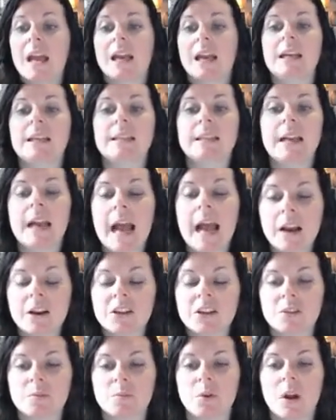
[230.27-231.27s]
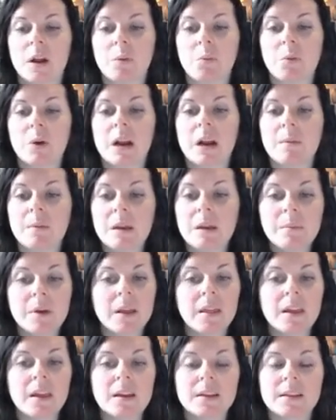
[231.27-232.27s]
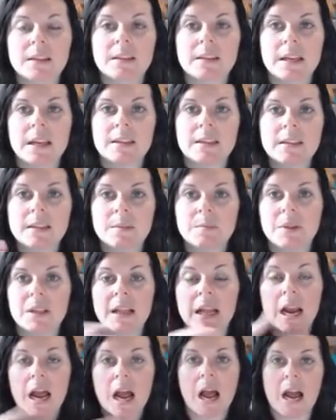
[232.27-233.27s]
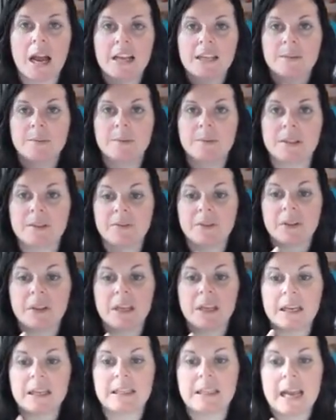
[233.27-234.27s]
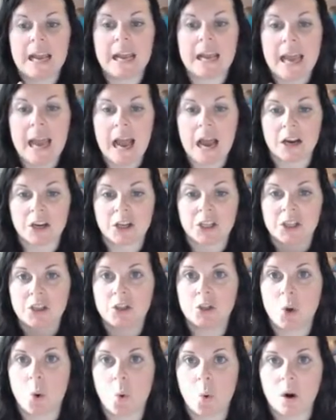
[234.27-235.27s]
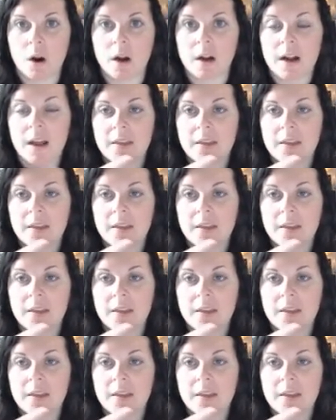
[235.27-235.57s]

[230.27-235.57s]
Is it actionable? And what I mean by this is it something that I specifically can take action toward?